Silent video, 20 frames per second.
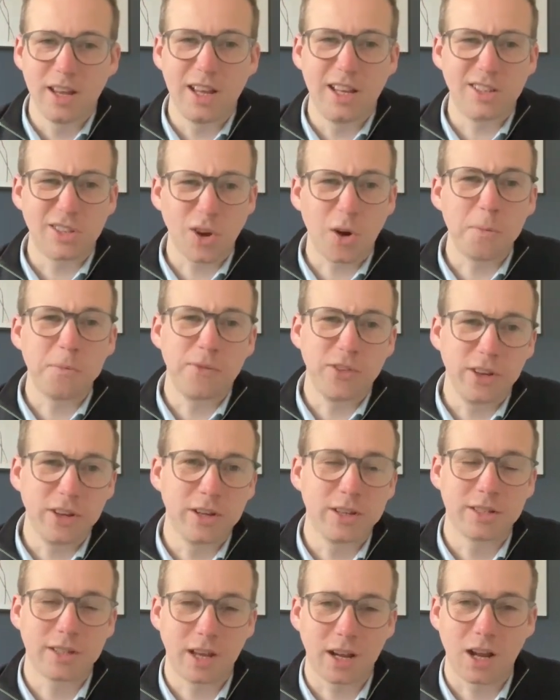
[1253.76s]
it's
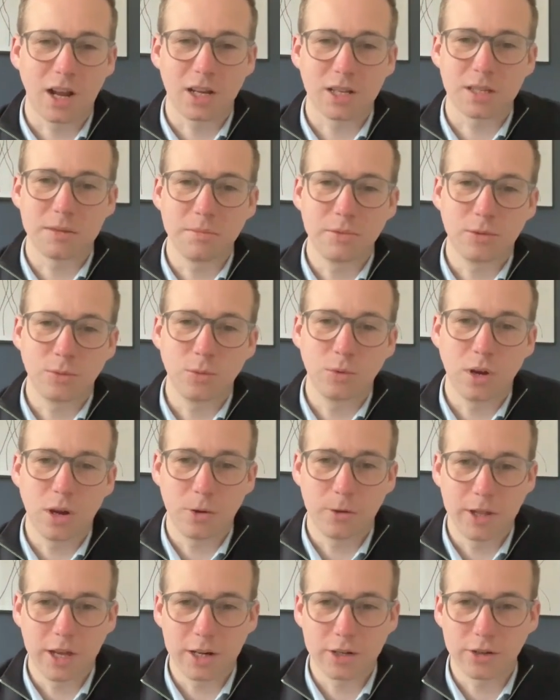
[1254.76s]
obvious that customers will
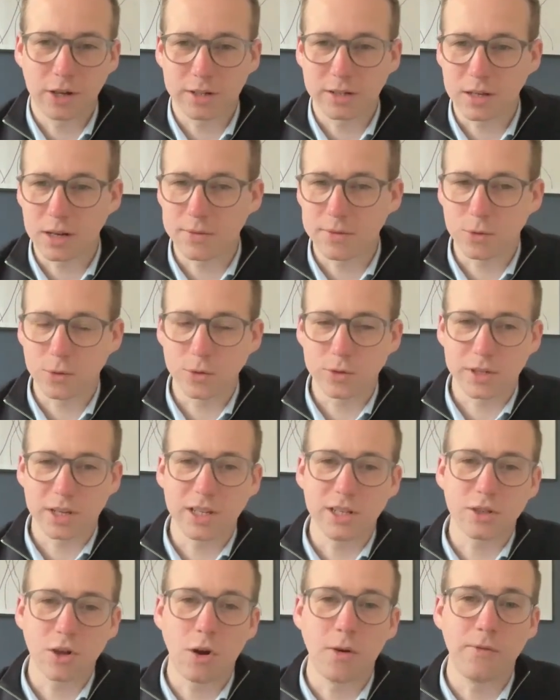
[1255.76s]
lower their trust levels and
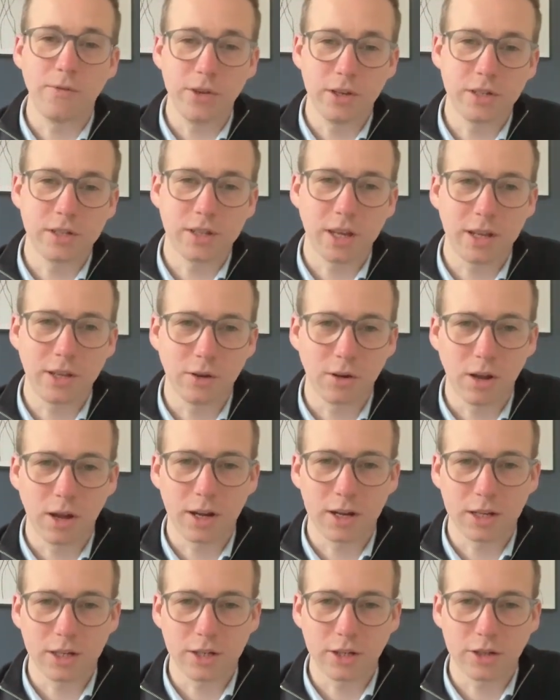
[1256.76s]
it's obvious that you're
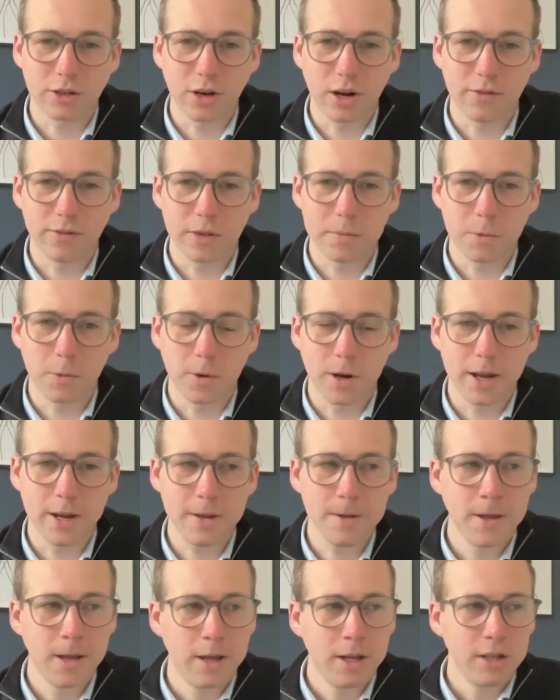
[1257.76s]
likely to drive them
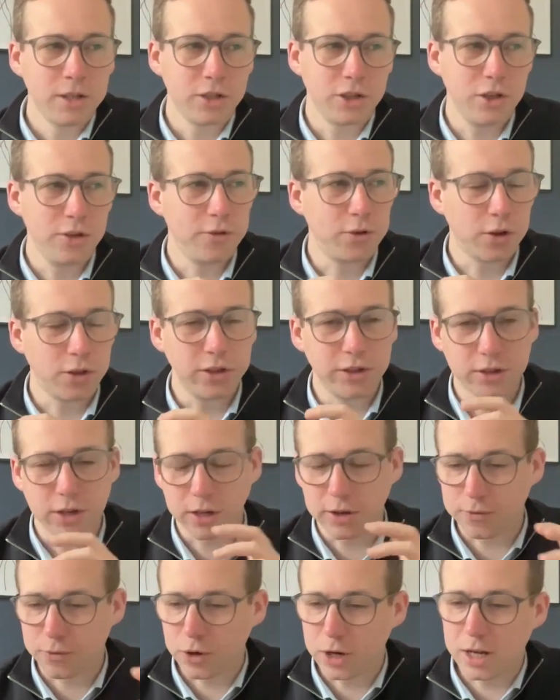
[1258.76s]
away. So you've got these
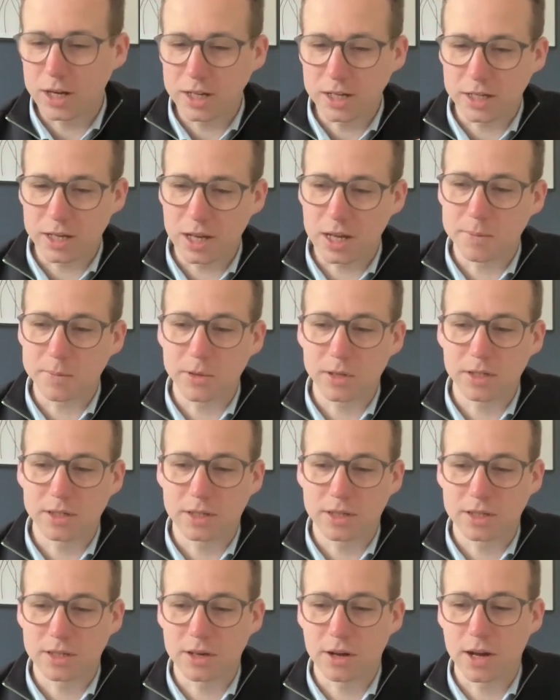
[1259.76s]
kind of really deep
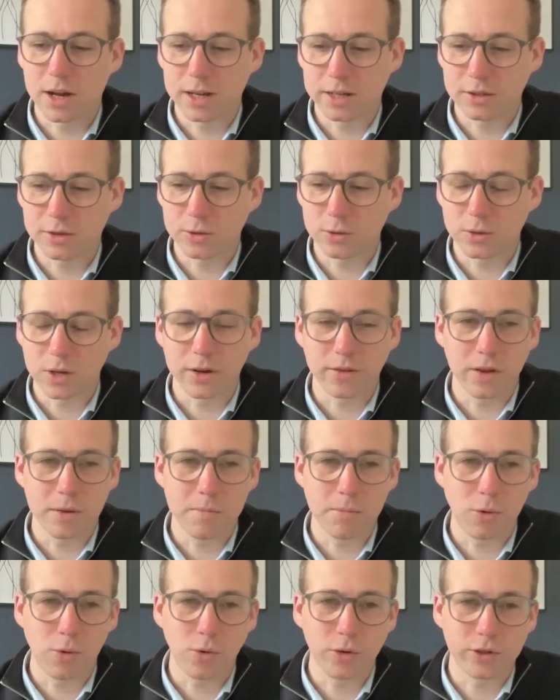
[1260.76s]
societal kind of
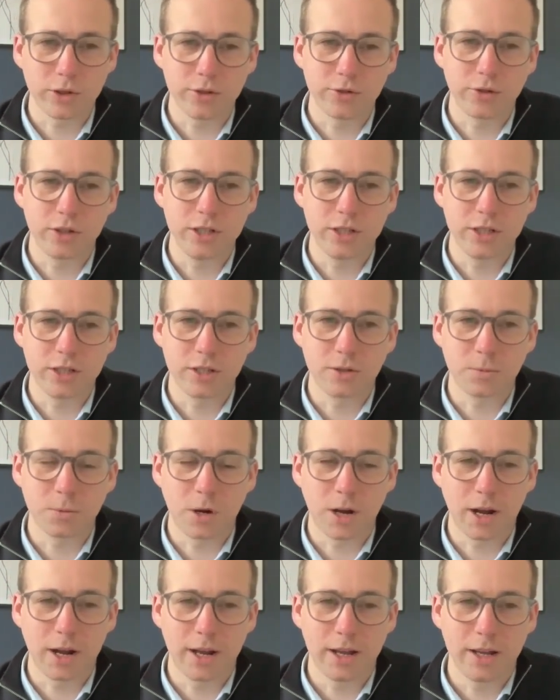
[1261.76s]
important reasons
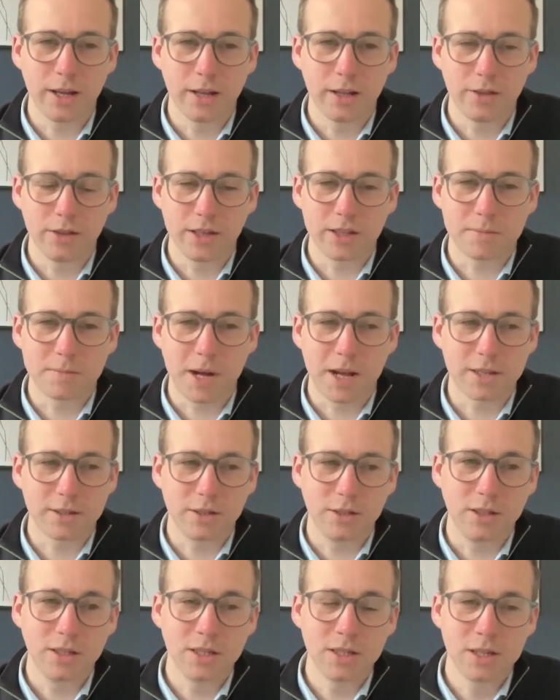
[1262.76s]
why this
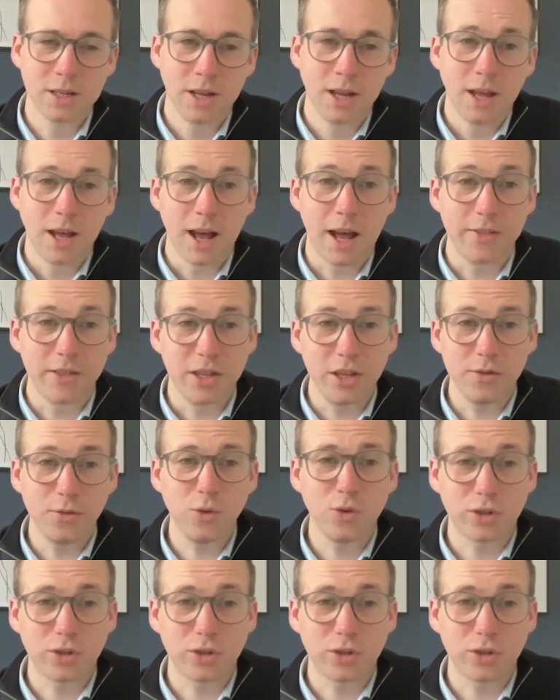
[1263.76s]
matters. And then you've